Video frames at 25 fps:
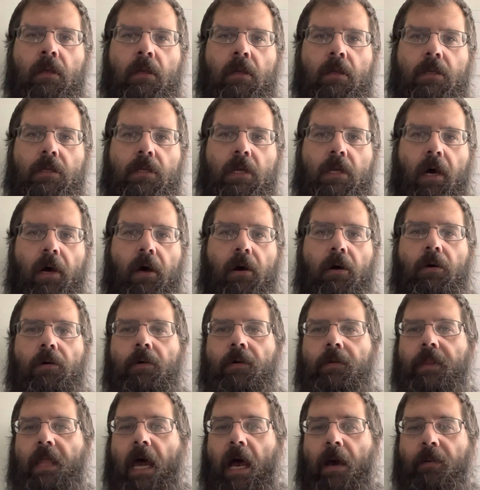So
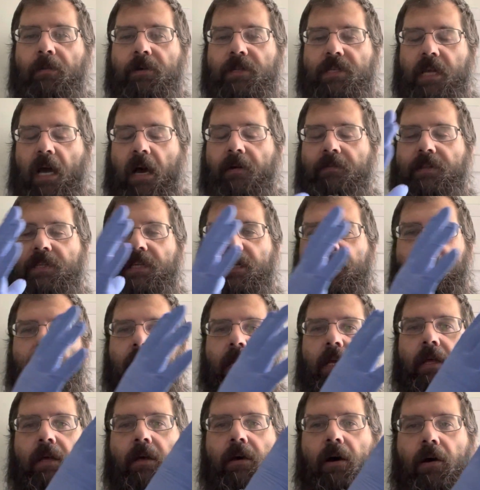that was obviously
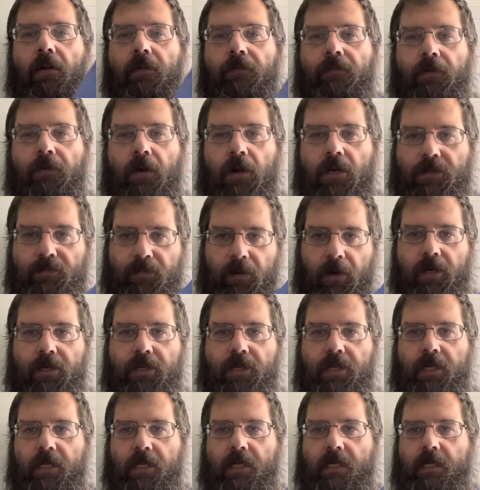our first
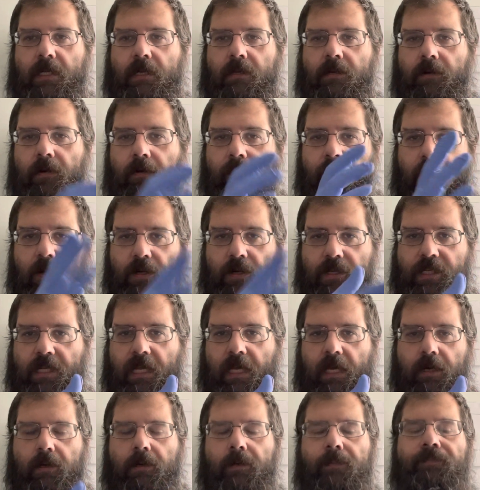purchase, our first
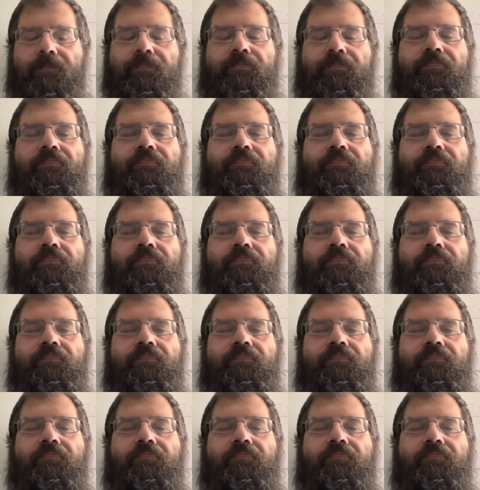deal.